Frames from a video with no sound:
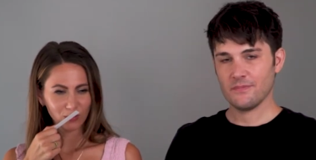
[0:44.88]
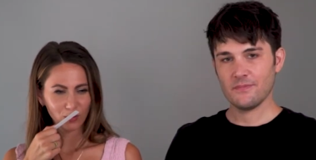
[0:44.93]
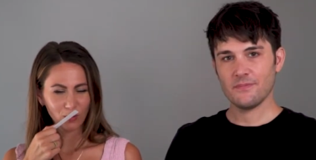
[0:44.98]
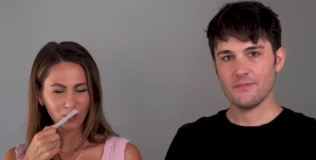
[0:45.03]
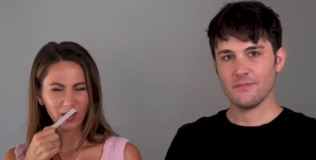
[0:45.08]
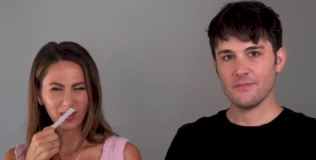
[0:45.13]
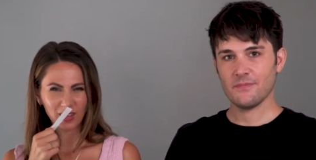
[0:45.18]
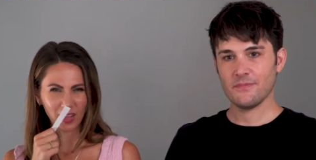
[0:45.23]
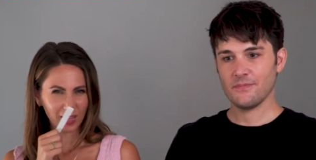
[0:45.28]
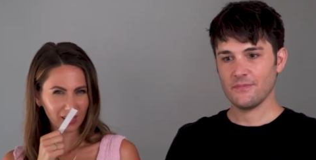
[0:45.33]

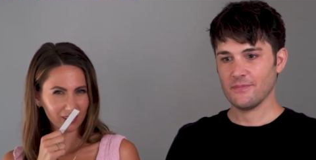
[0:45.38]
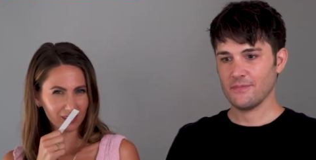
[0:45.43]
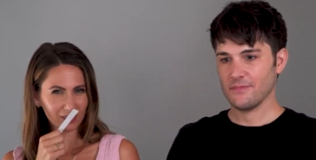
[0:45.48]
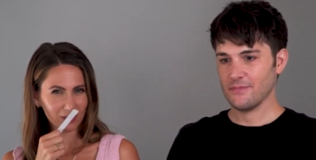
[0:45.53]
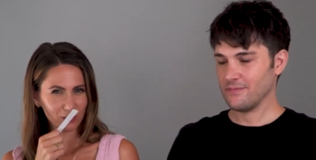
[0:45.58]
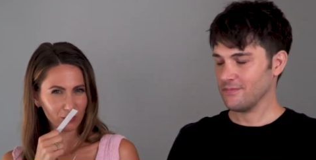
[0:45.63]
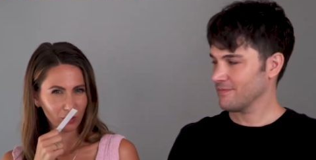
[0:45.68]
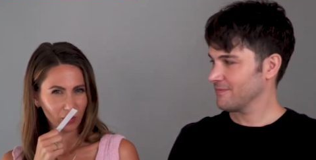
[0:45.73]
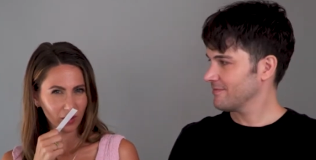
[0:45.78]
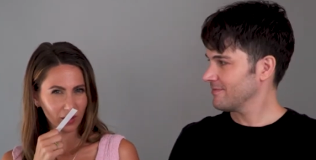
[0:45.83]
Speaker 1: ooh, I like
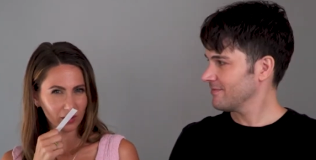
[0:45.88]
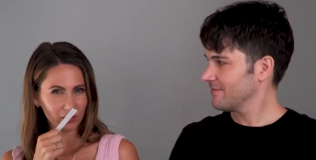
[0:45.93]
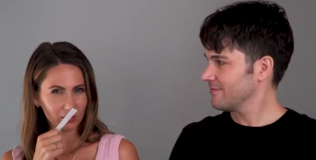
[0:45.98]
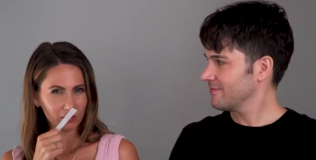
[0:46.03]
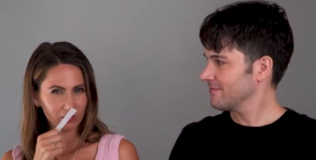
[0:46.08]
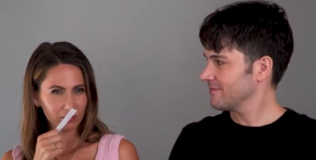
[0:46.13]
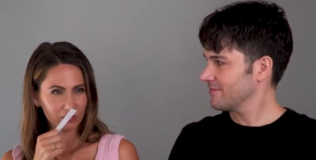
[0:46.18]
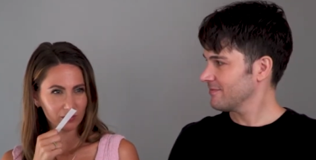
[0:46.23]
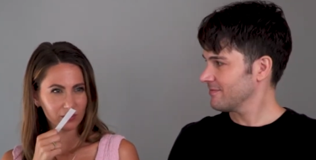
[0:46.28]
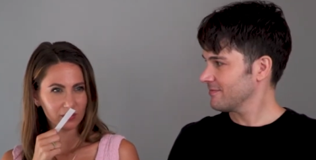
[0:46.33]
this one
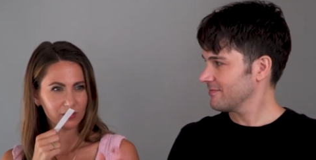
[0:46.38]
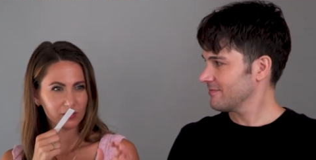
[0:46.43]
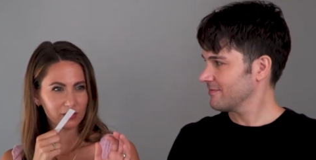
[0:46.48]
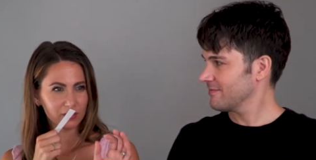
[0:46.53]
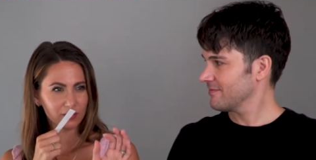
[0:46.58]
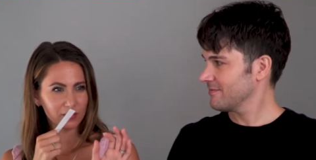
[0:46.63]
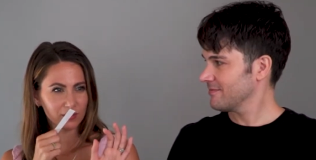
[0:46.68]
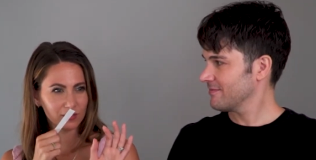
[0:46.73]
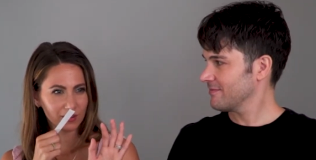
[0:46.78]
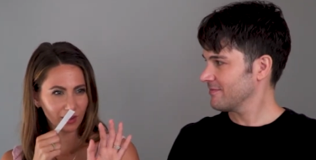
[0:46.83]

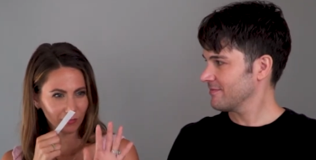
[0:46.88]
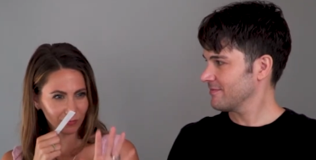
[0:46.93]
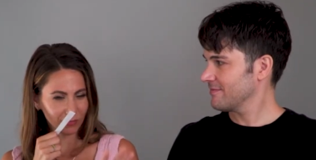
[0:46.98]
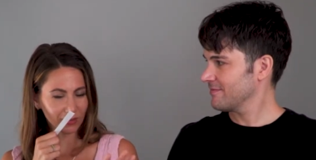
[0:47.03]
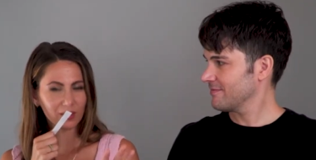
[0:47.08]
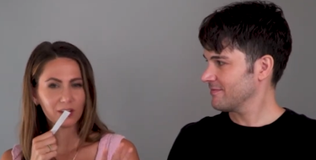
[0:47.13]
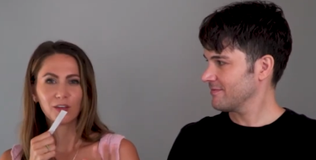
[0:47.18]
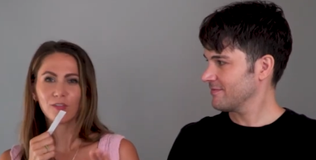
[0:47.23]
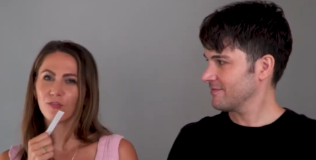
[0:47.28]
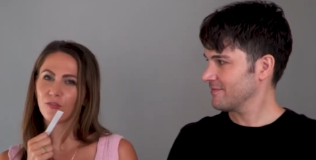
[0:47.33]

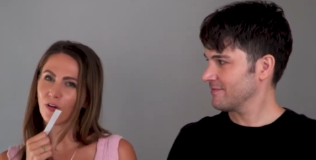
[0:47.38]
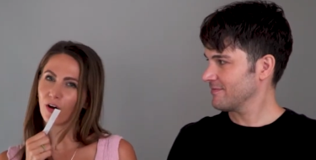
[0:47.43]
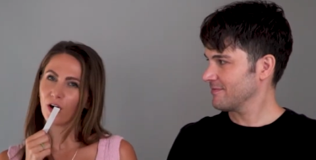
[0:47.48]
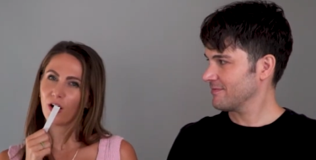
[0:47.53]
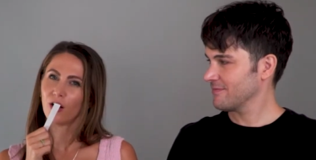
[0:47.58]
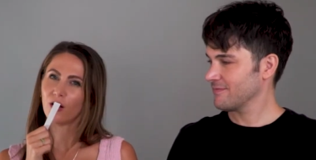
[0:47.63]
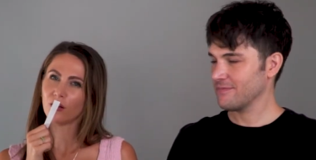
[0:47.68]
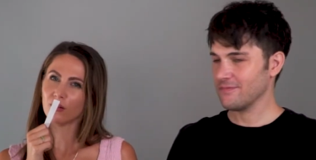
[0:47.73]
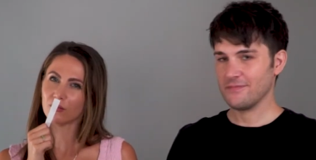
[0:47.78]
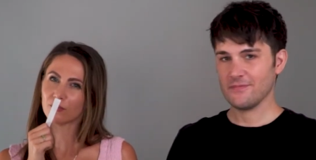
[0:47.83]
definitely
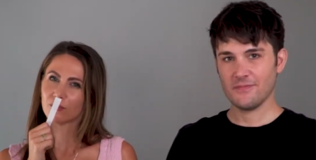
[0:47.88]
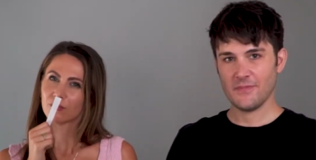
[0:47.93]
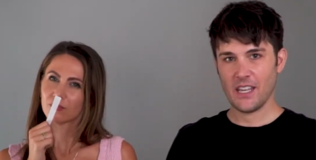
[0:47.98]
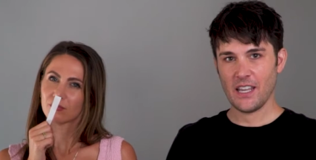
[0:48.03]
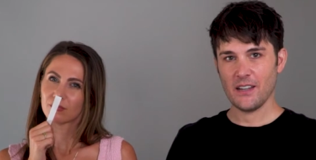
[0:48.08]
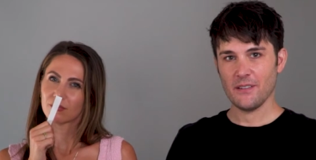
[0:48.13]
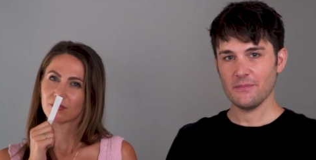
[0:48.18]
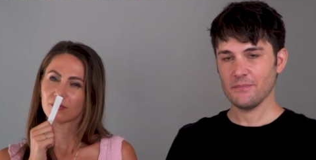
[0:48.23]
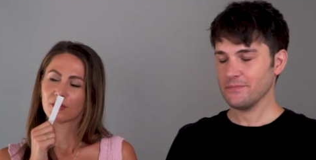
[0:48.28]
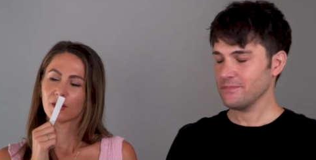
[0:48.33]
fall.
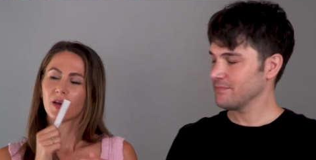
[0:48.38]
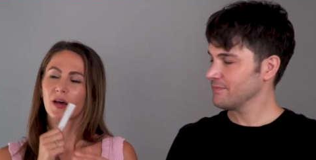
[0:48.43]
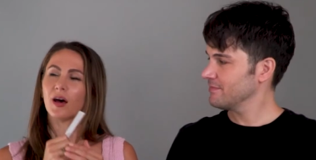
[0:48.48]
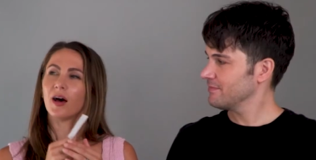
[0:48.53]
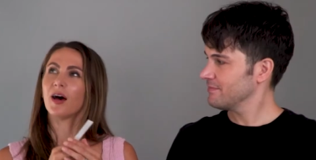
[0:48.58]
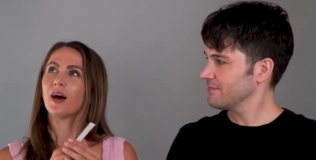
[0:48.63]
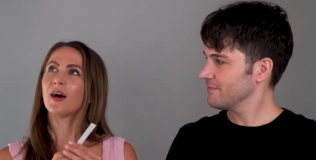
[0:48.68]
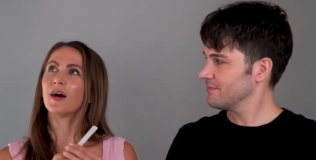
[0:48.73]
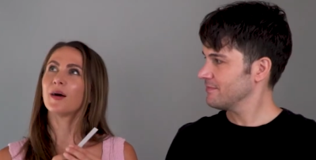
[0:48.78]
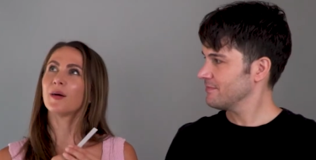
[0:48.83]
Yeah.
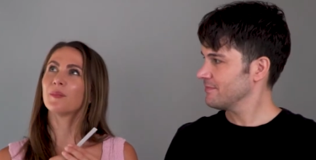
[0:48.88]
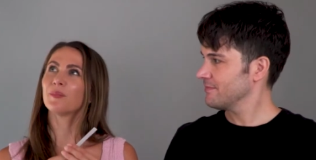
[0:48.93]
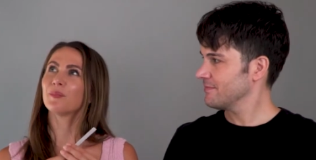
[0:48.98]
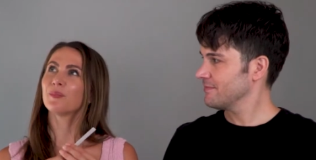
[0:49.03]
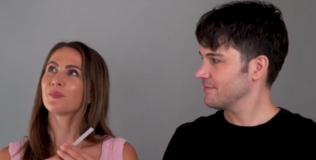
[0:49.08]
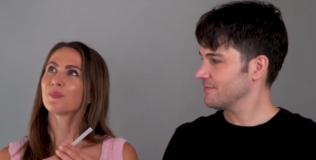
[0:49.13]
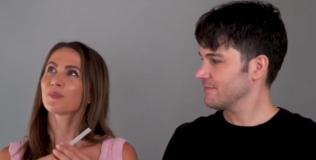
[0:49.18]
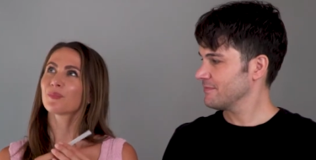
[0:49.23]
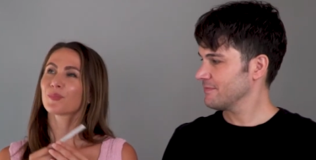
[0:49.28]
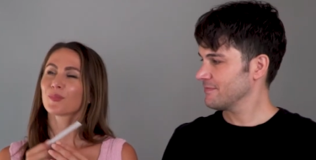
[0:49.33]

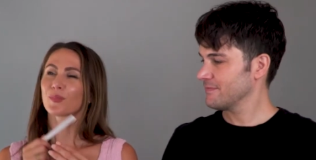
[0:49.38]
Um,